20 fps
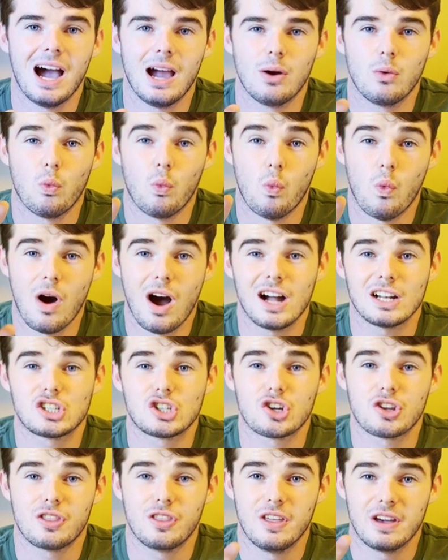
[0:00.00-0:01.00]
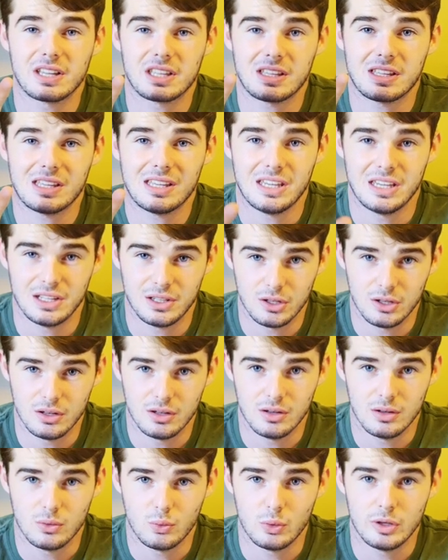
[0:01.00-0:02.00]
I watched The
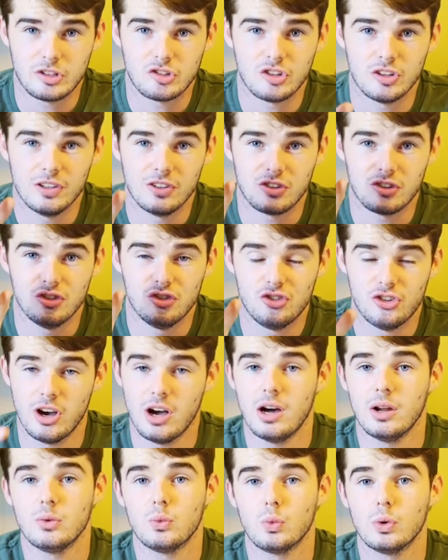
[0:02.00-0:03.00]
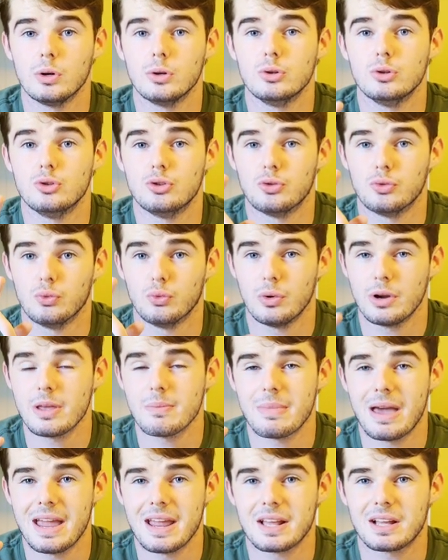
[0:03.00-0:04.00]
Killer, which is John Woo's
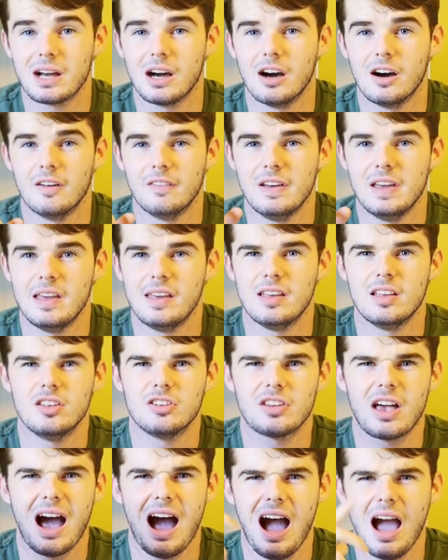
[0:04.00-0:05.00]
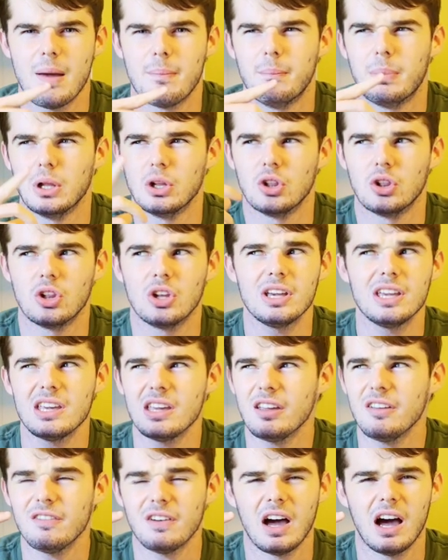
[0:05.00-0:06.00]
remake of his, I
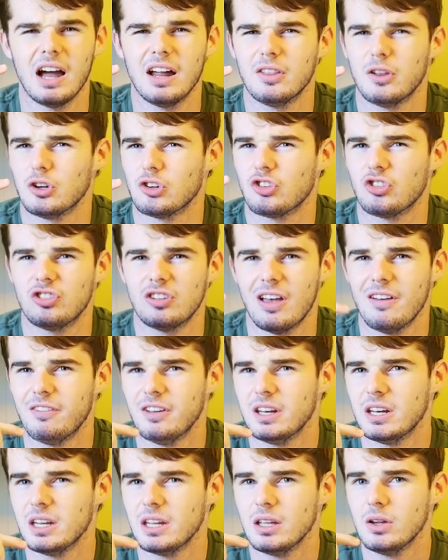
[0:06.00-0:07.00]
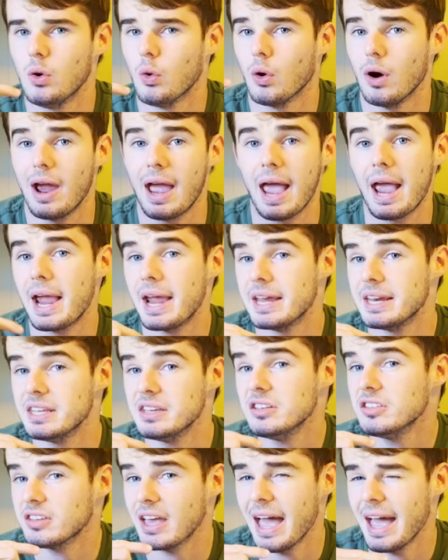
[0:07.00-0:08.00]
believe, either 70 or
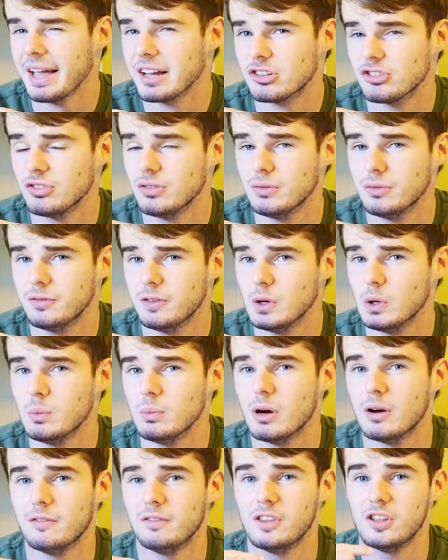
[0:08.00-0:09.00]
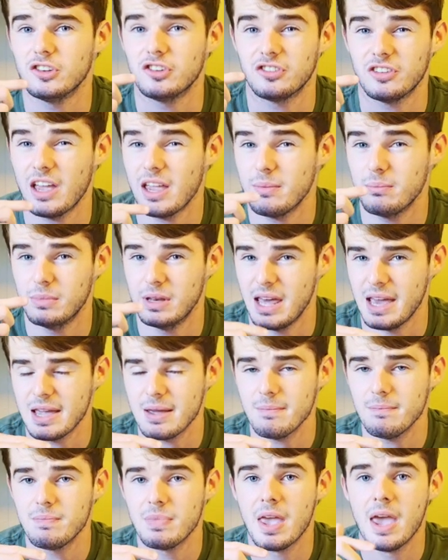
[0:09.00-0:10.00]
80s action film of the same
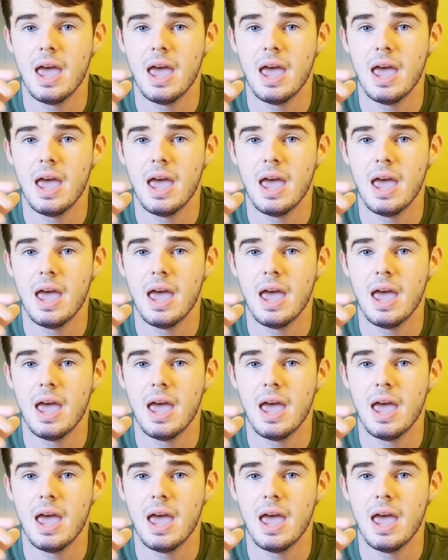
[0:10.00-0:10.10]
name.